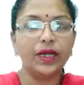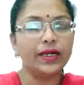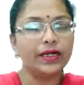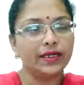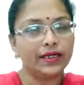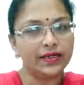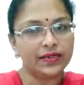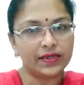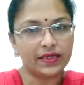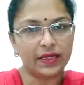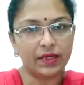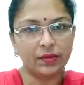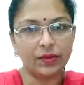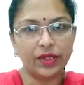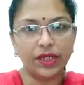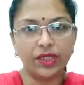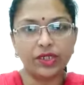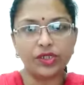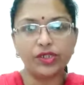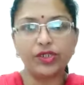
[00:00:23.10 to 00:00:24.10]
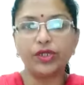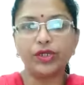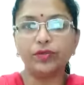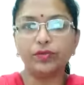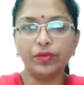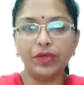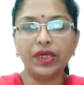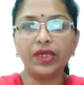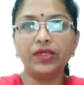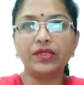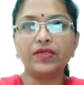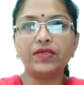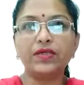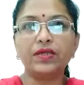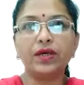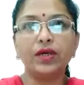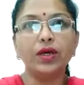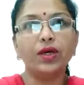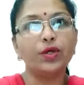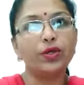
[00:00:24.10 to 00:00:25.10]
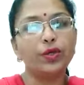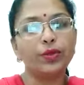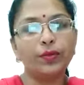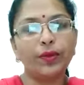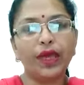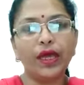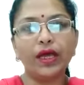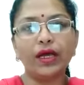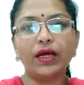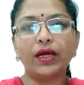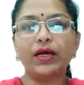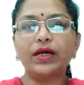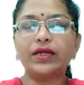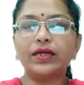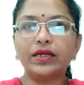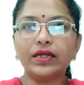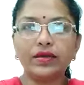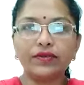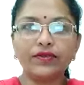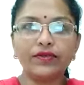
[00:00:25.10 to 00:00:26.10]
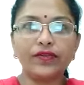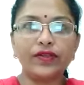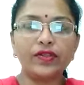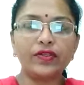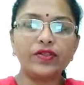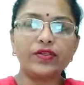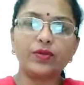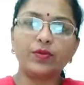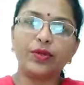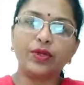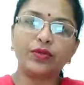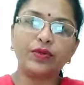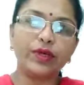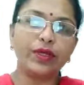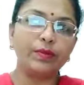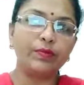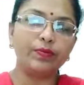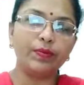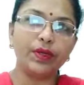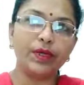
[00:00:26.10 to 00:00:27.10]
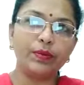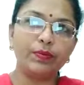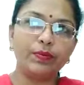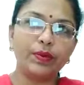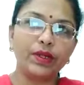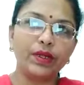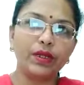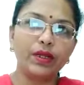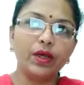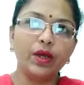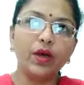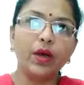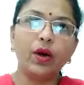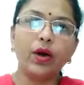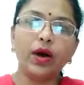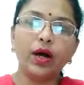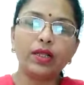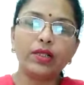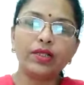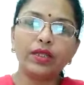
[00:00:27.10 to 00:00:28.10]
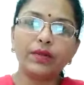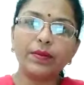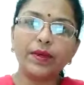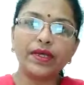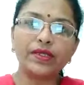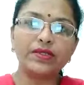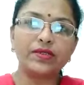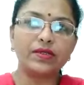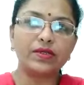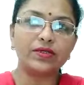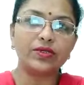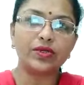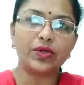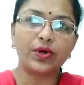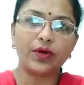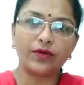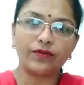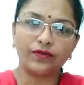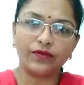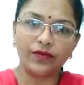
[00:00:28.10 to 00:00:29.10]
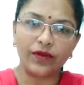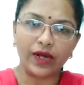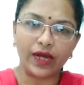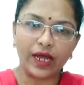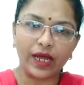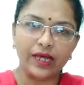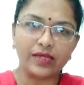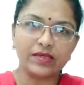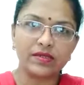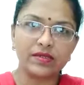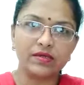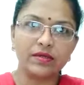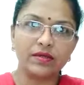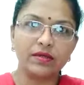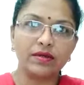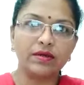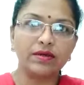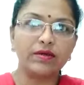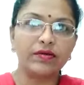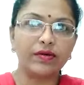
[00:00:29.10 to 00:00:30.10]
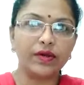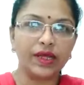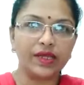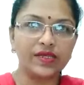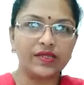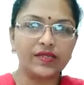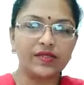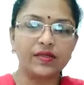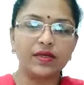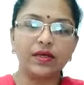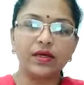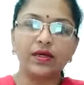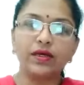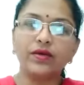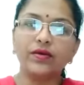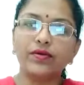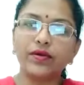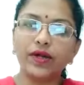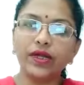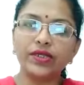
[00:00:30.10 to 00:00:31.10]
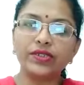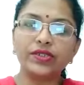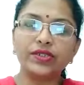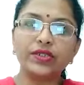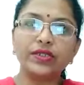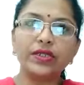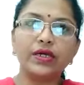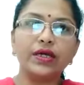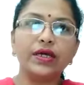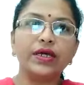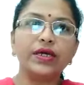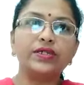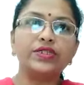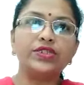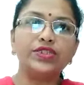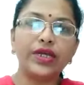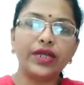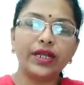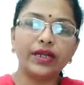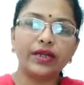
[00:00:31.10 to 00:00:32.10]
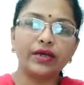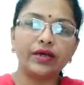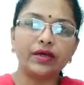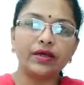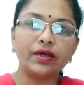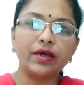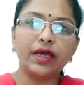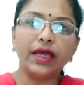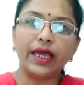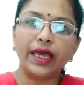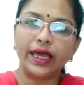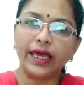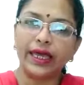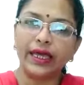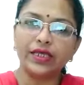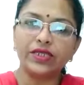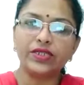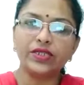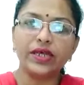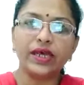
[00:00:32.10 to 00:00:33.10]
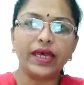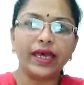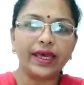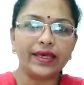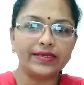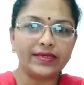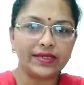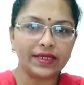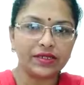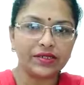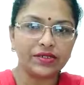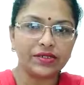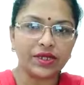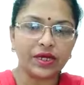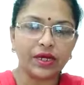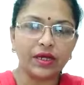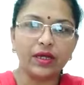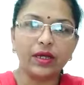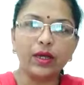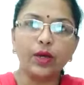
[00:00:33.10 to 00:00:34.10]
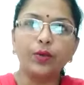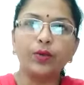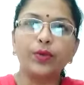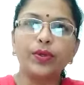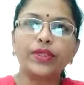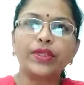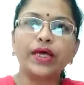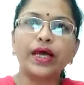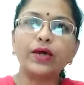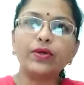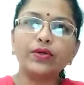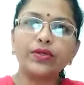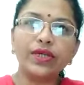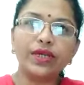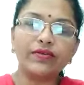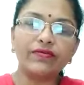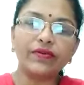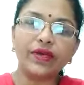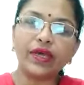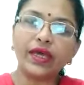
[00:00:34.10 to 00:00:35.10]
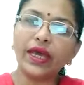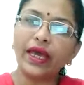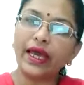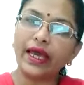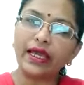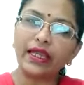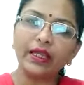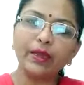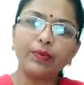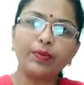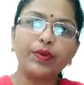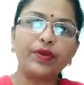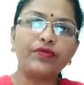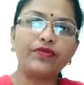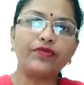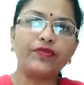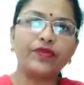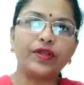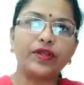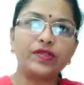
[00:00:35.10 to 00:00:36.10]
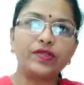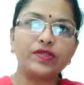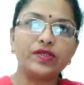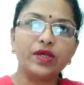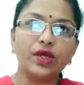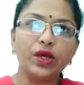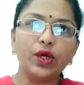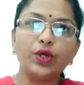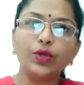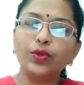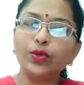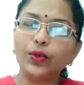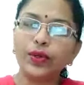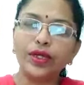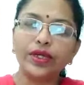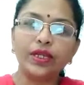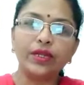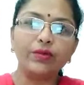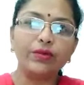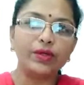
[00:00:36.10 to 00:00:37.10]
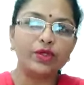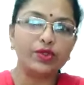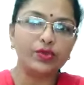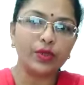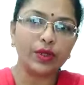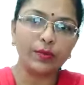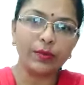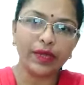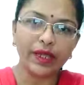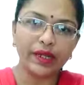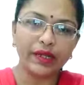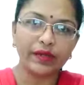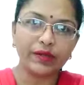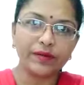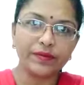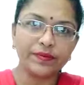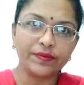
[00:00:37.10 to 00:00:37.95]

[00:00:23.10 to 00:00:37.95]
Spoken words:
Discrimination means to make difference between people on the basis of class, race, religion, gender, age, etc. without giving any preference to individual merit.